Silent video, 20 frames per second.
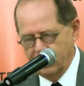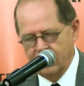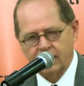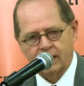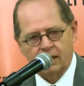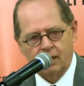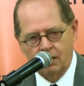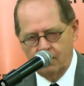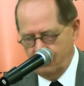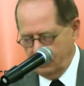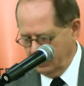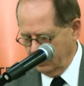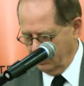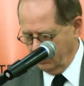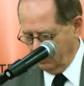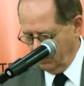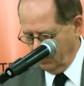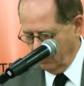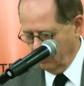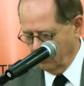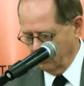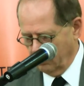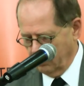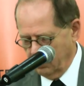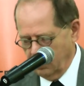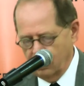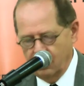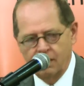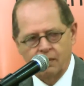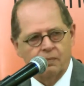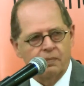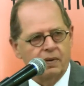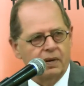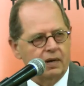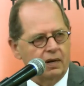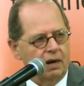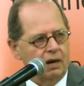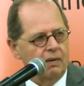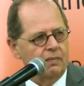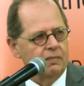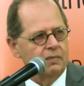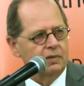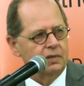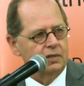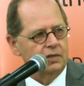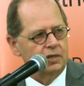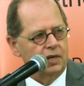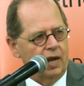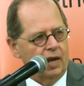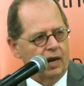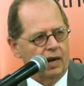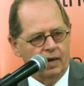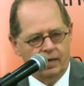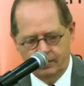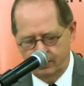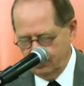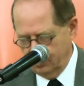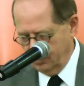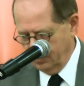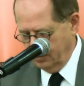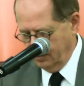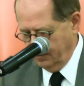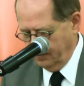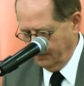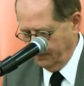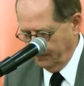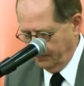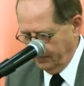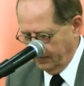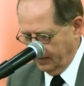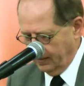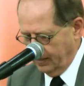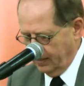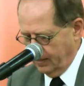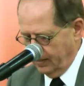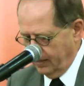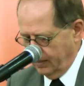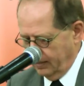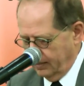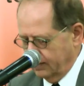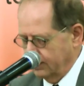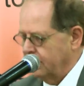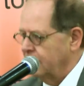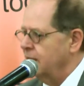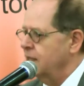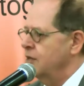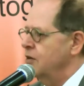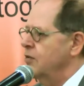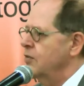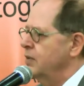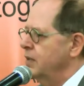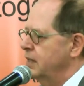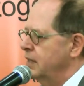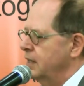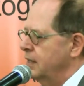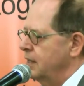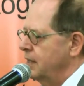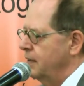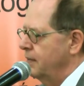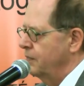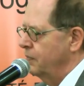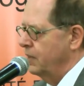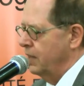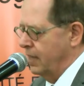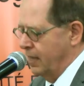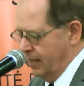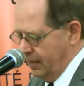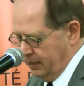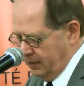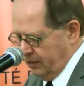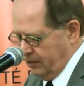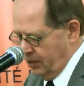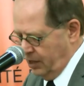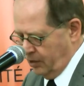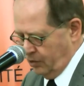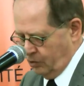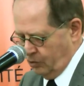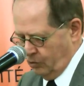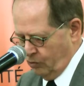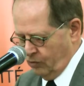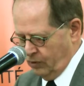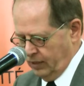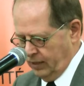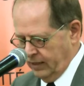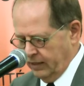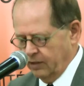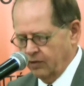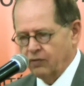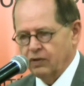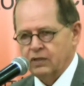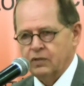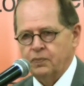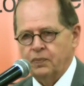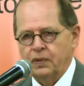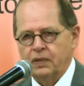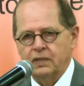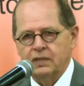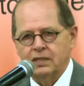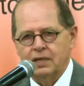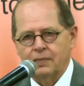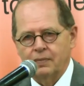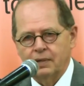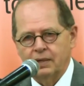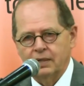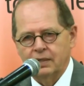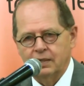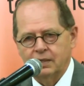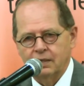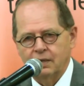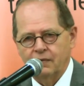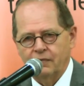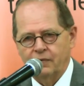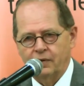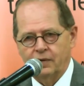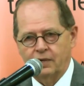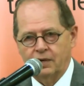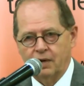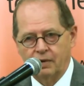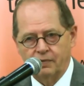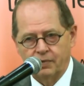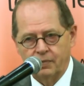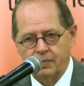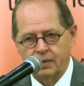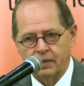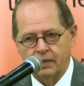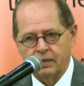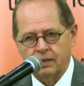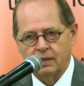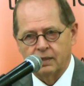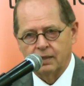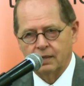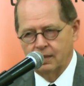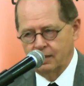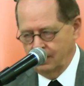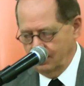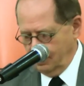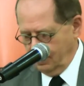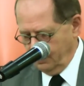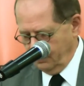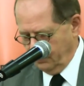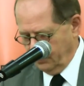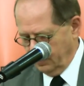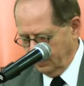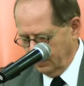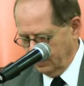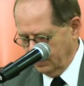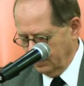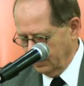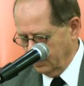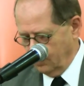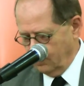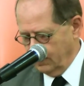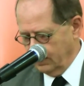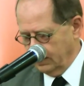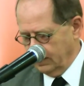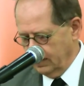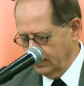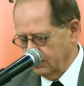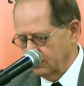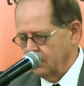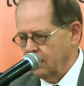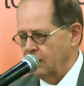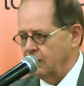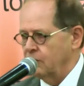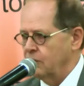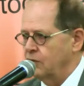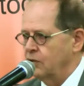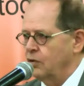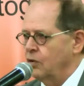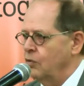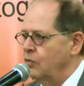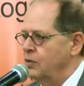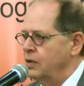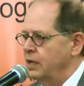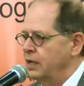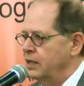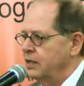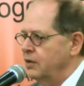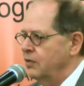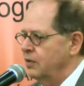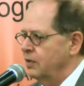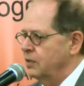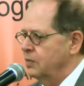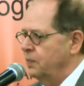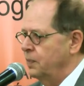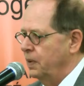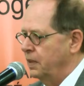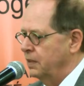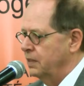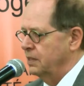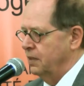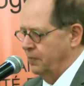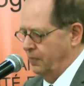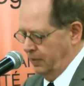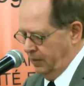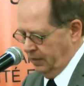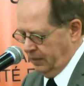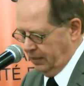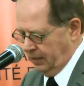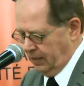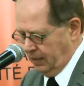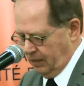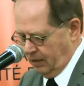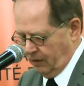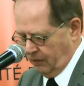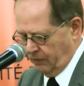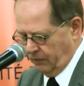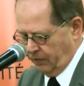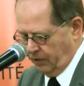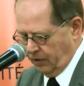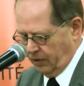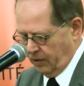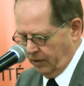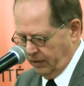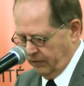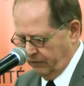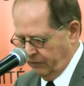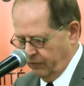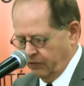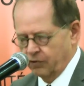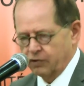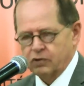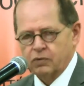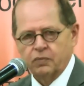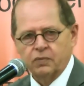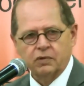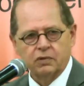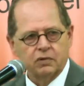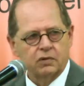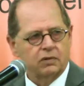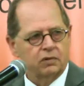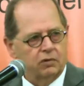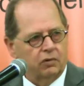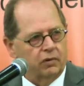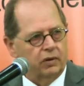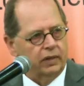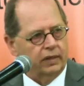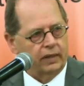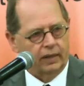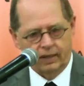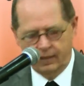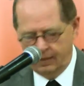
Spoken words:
and economic growth becomes a challenge. Security is not only the responsibility of a government. Security is not only the responsibility of law enforcement authority.